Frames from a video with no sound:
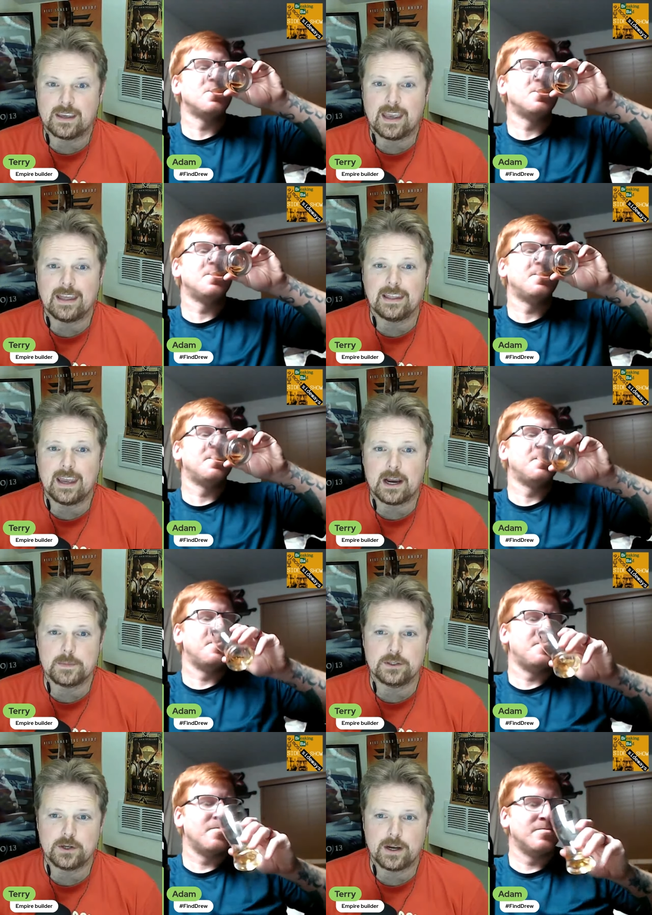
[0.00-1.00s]
Speaker 1: Kaylee
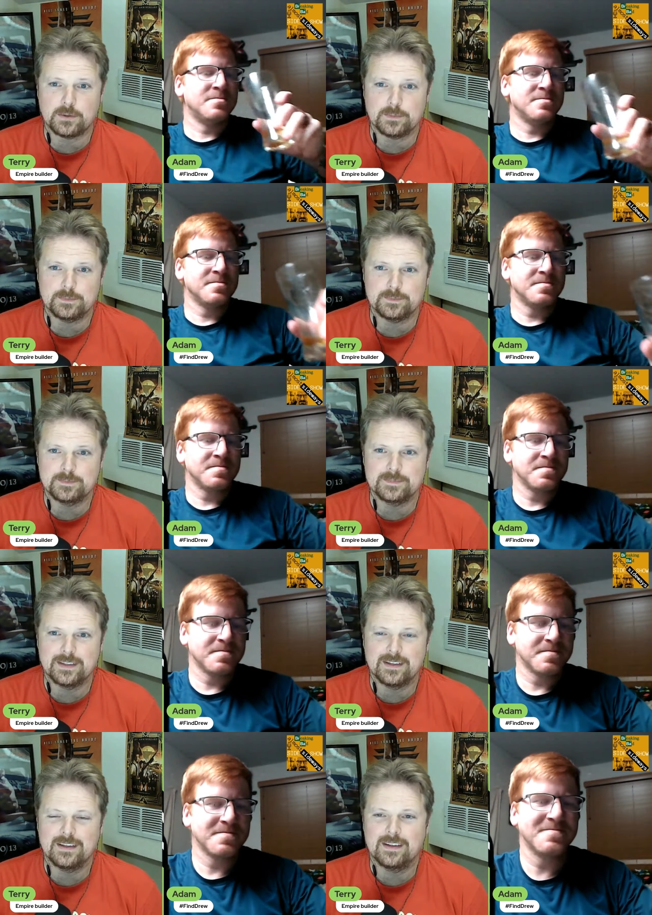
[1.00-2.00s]
Trout.
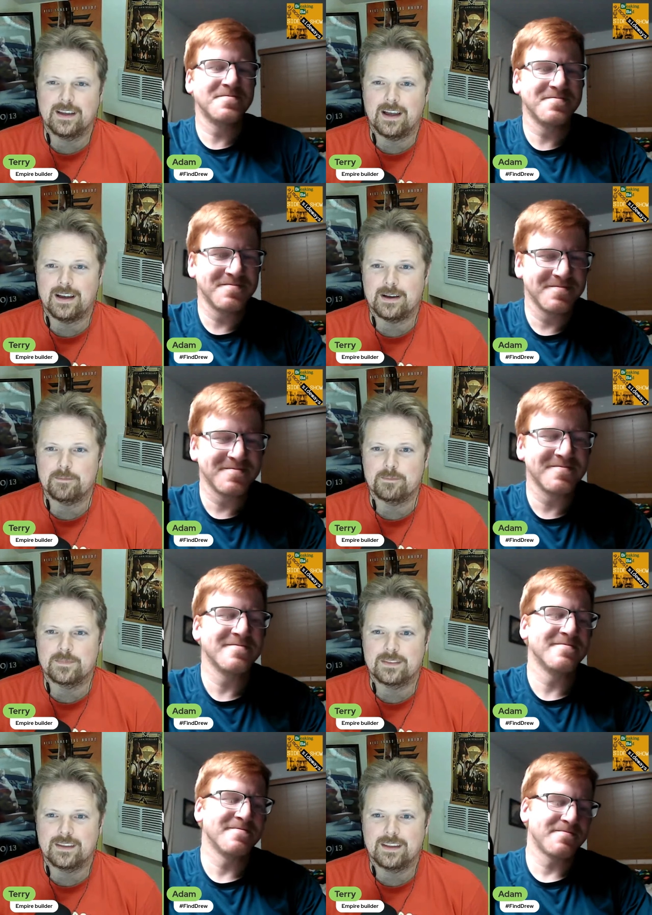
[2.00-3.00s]
Um,
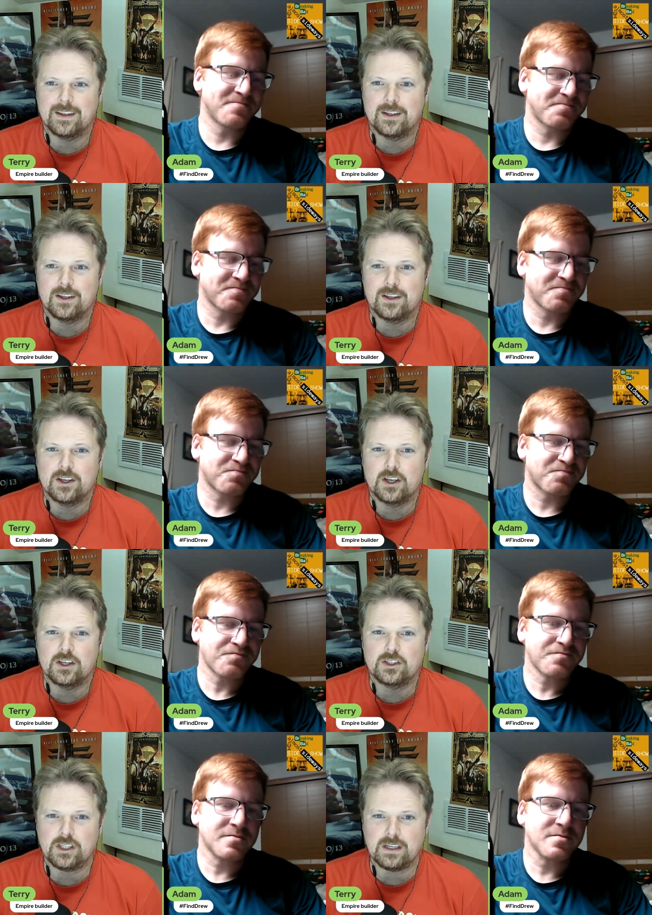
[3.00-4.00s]

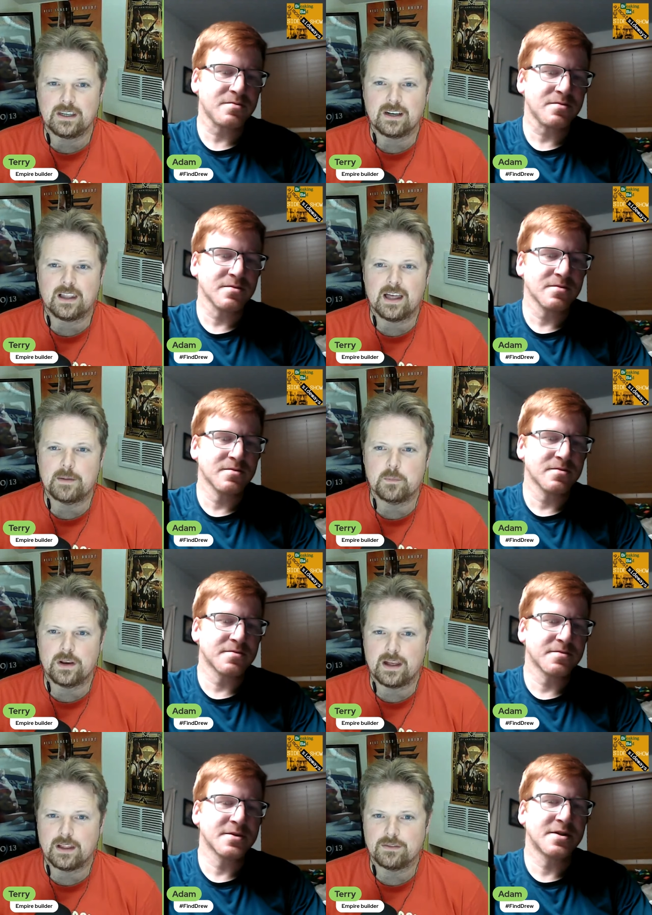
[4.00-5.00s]
she can climb
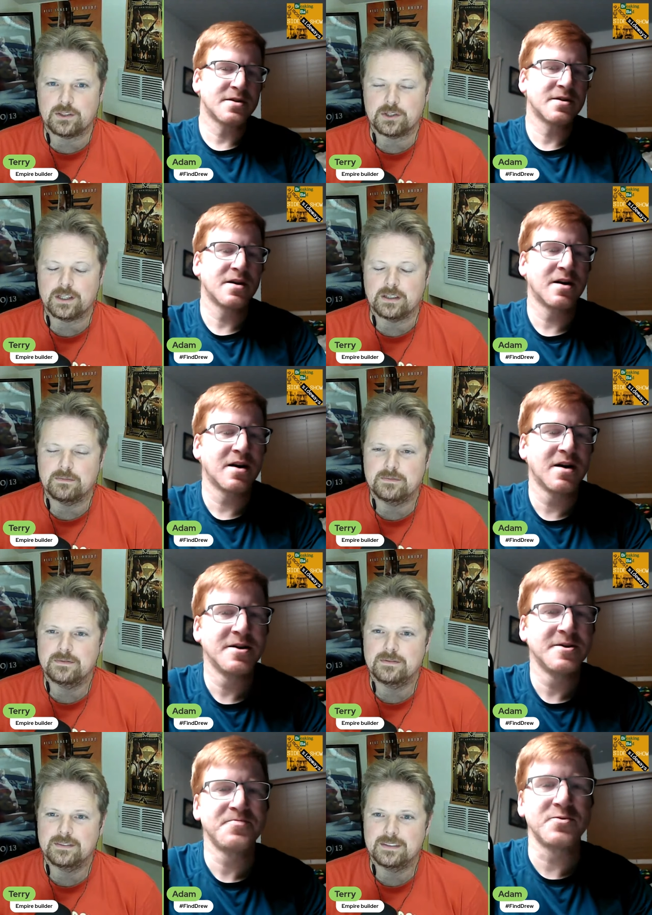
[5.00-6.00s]
one hell of a tree.
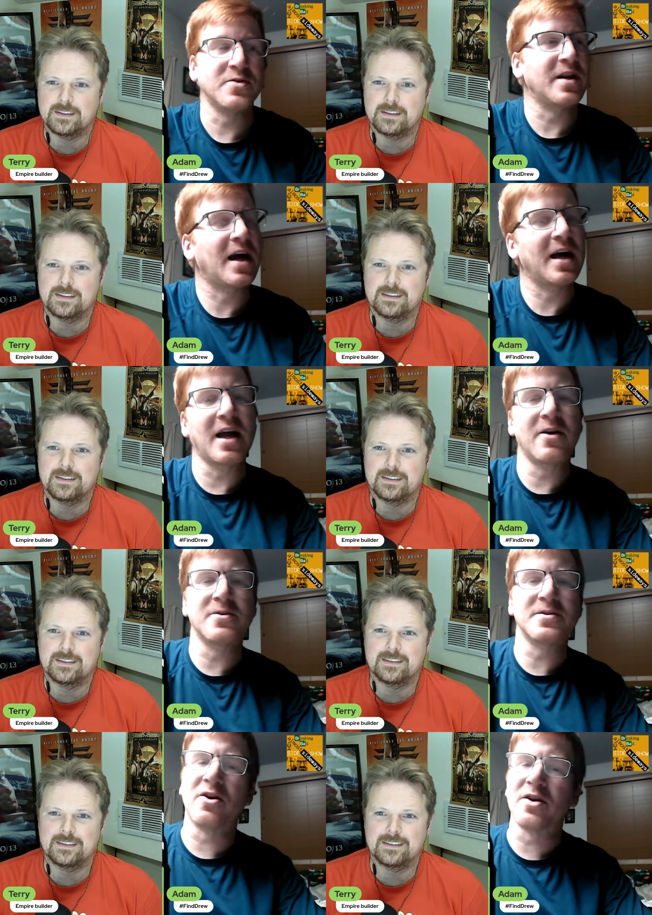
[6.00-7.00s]
Speaker 2: Dude, I, I was
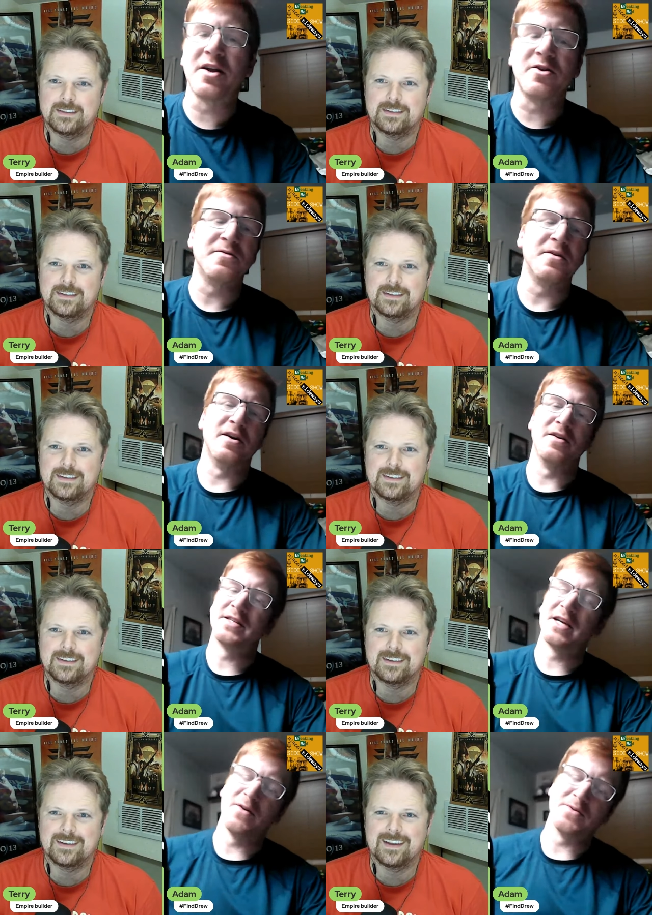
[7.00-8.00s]
like, oh god, don't fall. That's
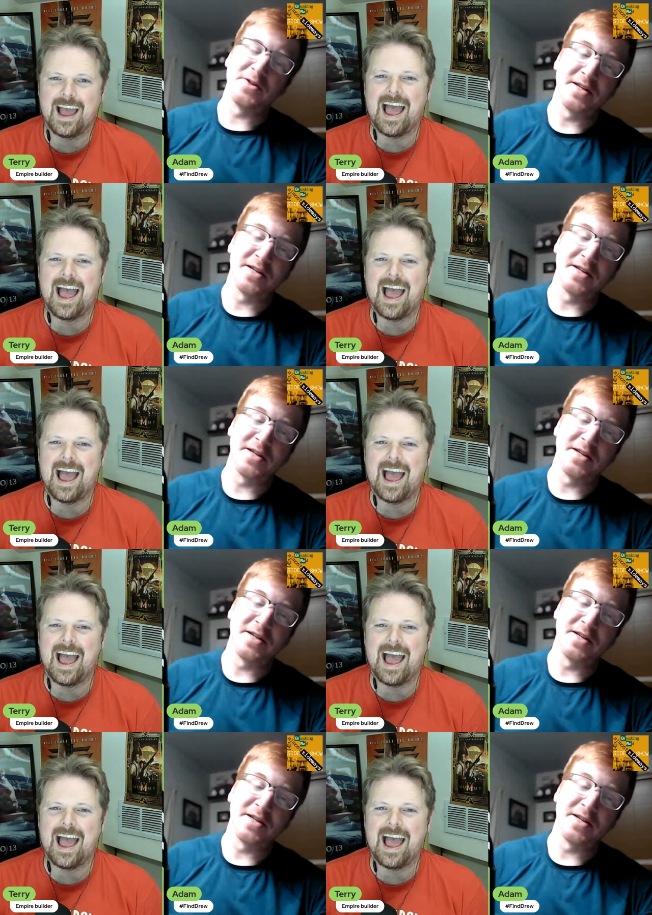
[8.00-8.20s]
how I was looking.